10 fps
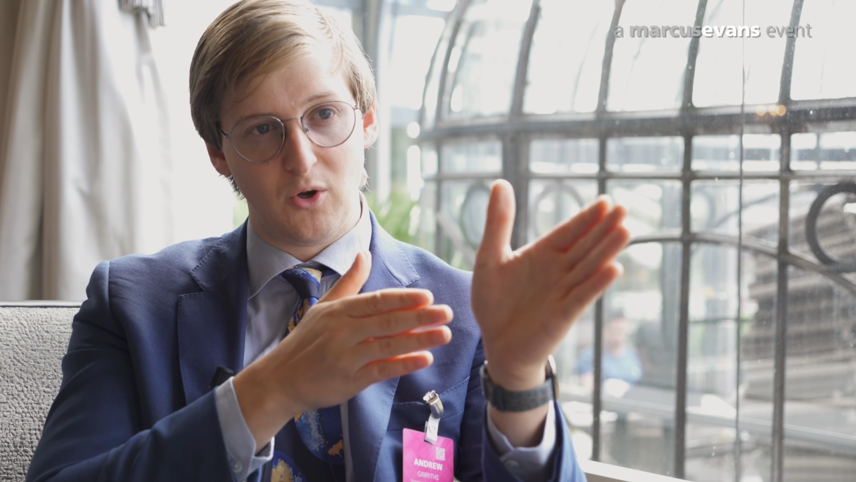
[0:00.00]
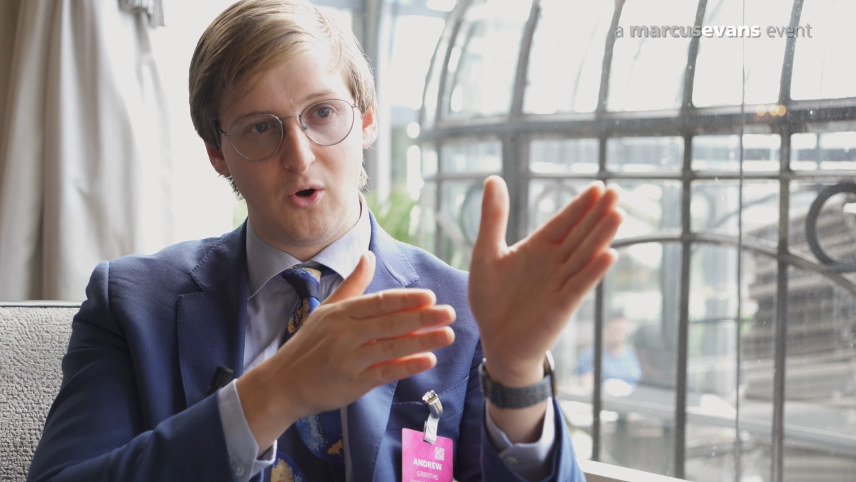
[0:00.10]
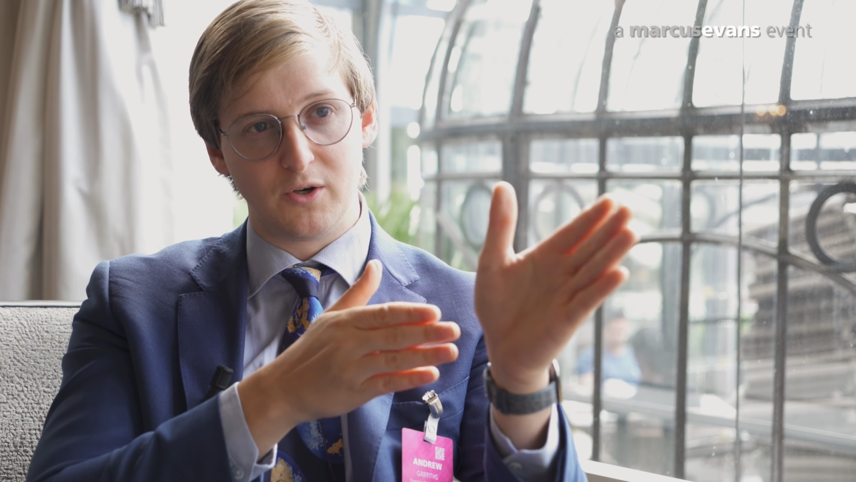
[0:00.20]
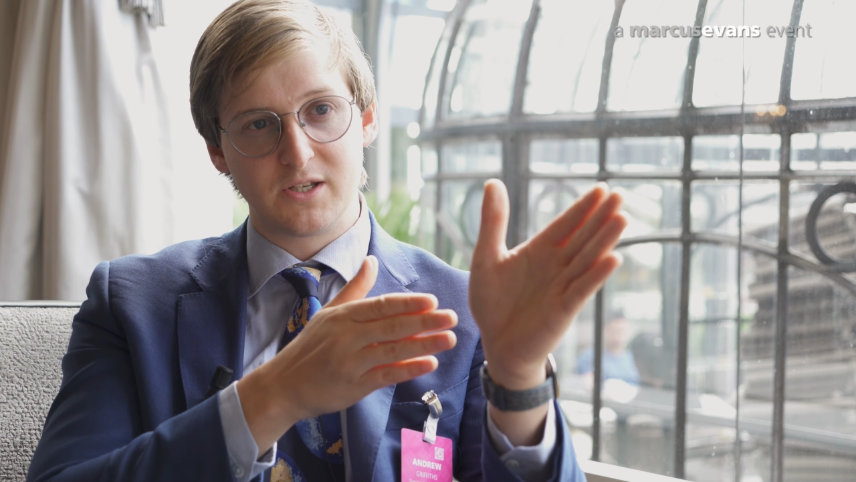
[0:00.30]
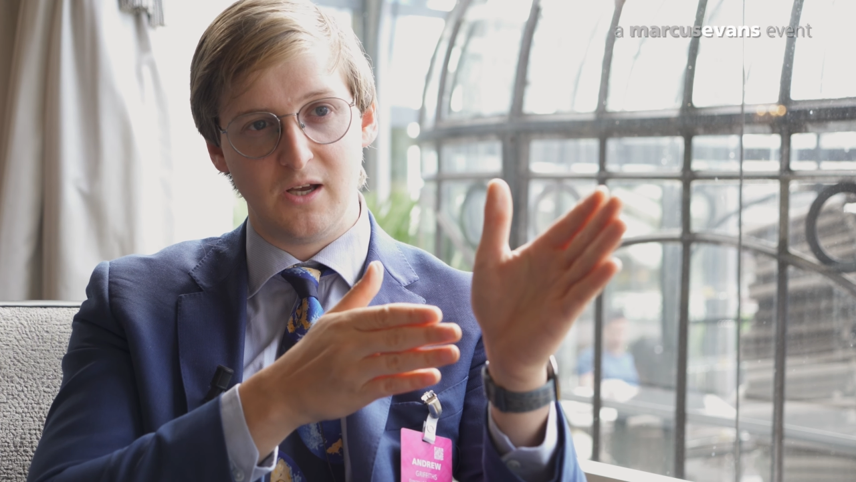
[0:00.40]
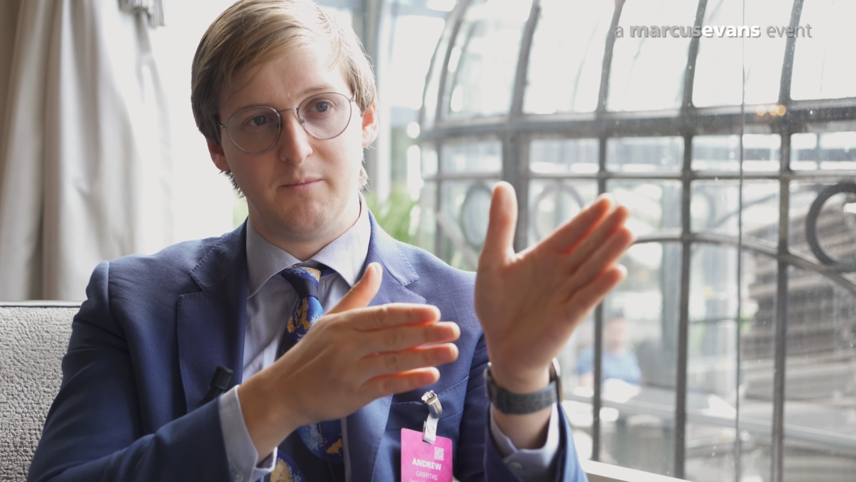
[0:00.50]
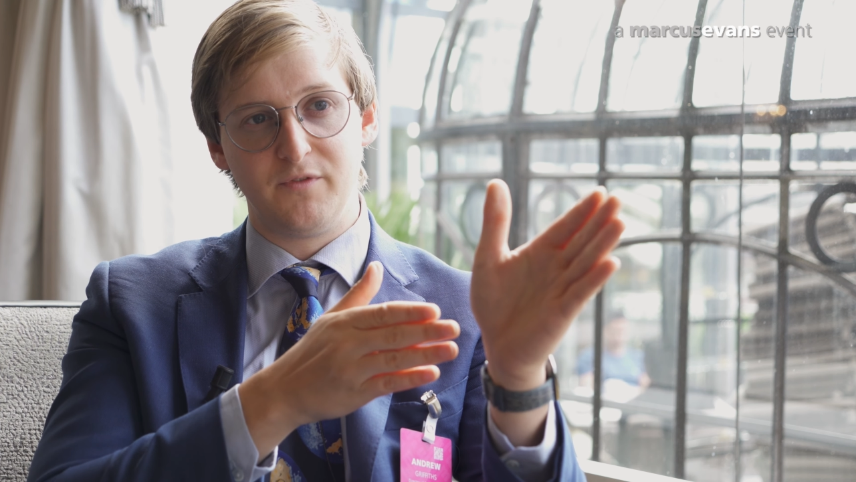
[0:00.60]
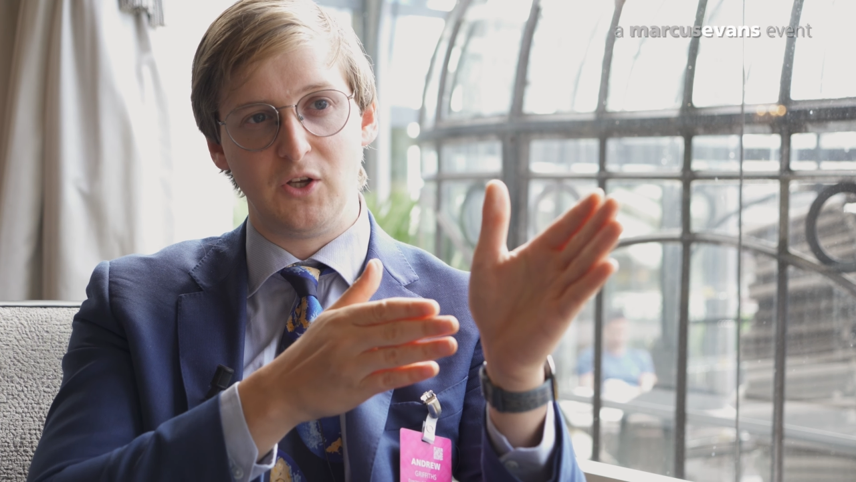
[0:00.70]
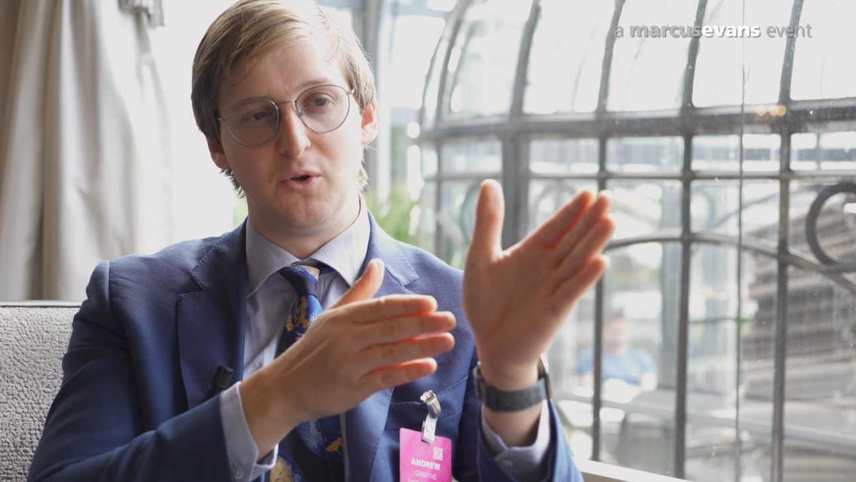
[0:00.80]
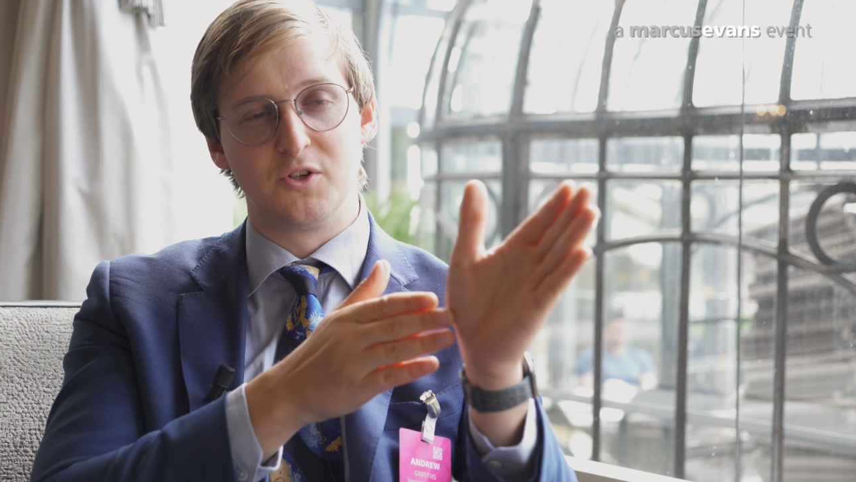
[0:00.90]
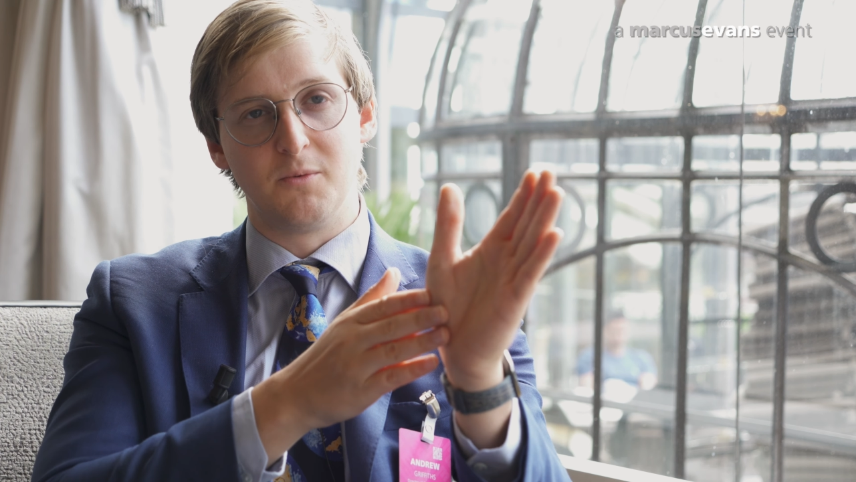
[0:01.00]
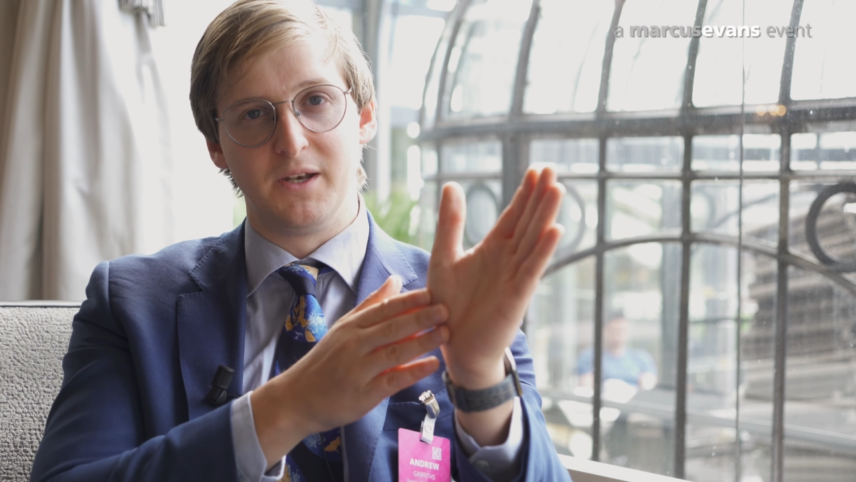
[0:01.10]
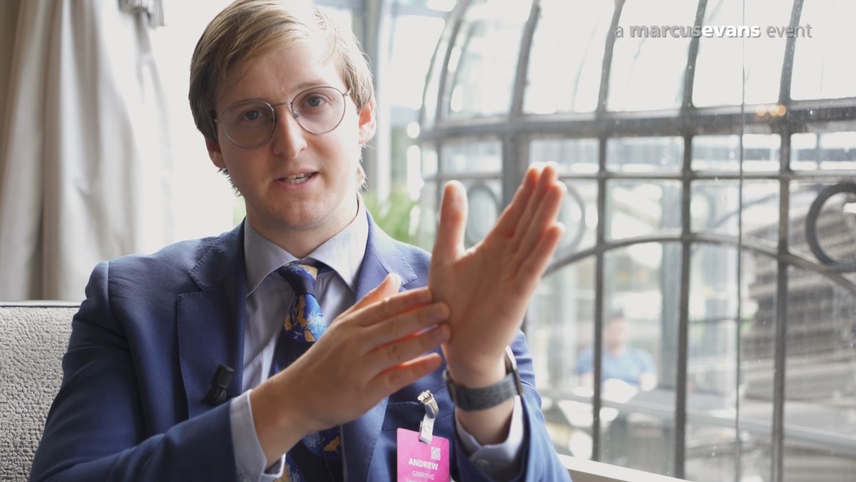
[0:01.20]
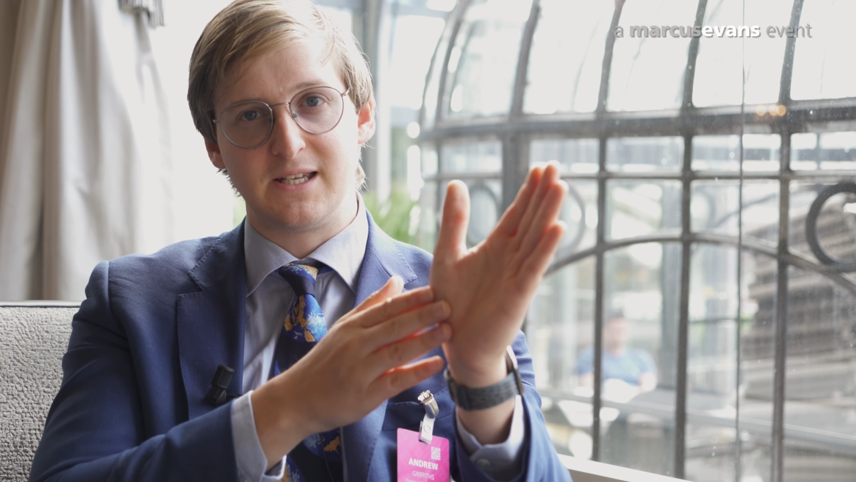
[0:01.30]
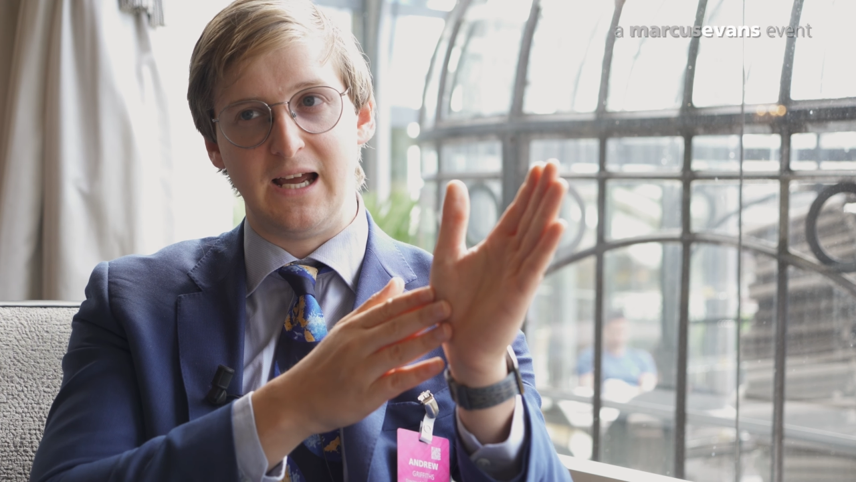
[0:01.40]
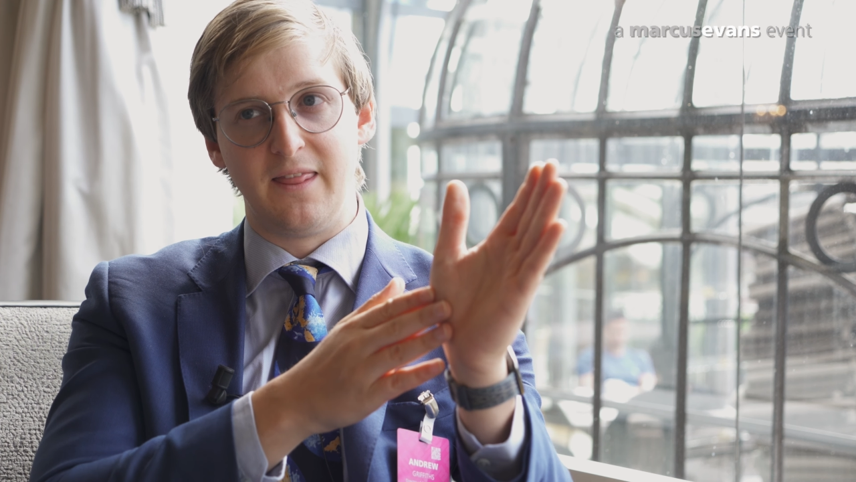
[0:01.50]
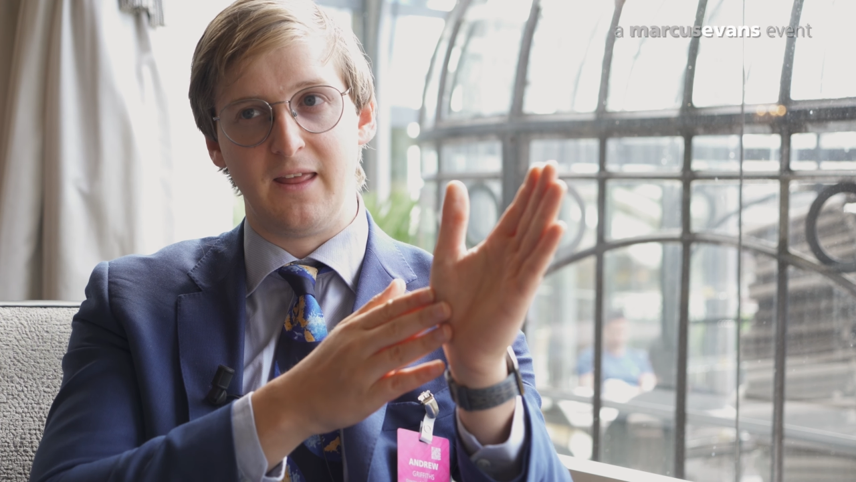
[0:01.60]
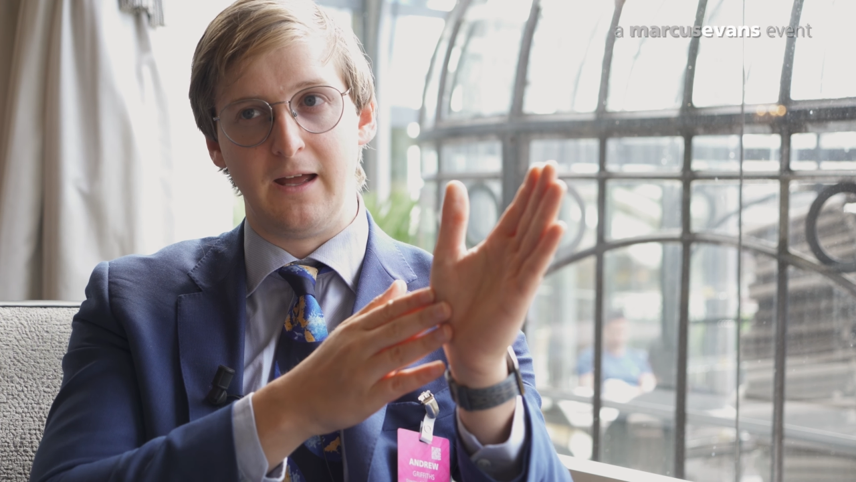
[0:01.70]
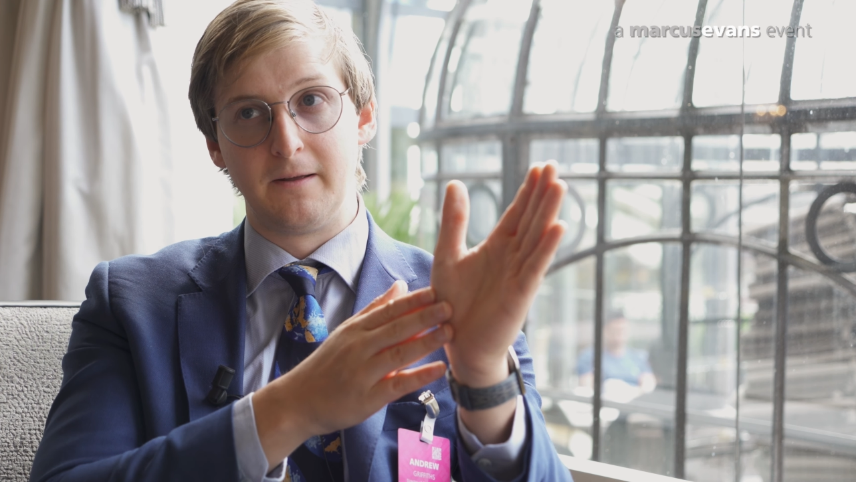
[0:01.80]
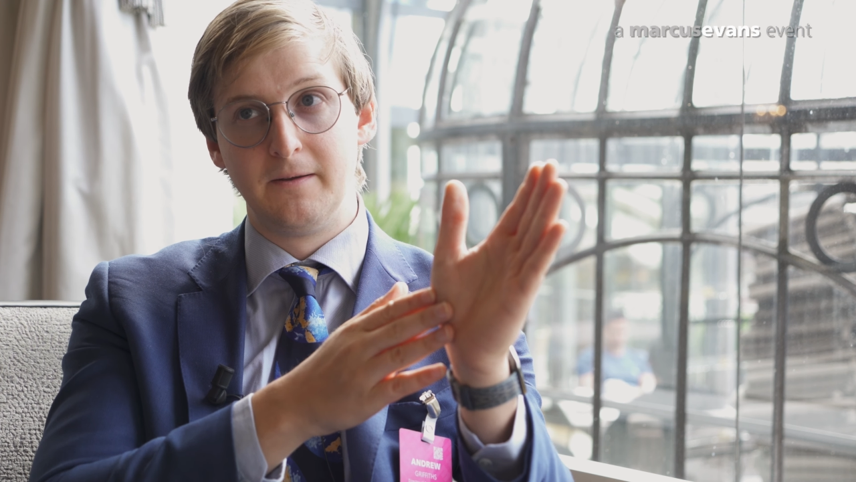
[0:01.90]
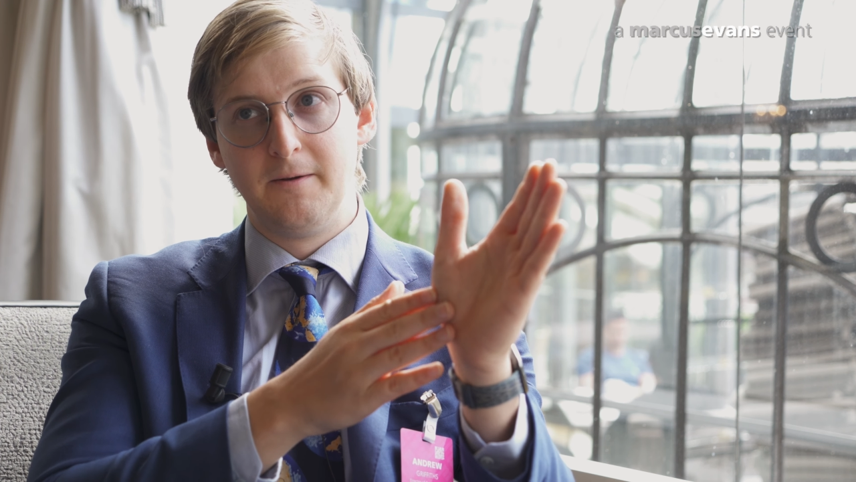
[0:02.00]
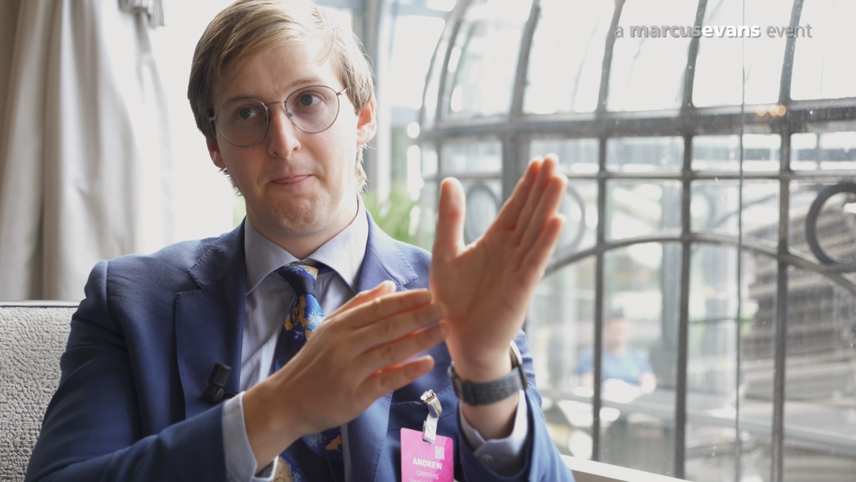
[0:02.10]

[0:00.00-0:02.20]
long-term view to understand that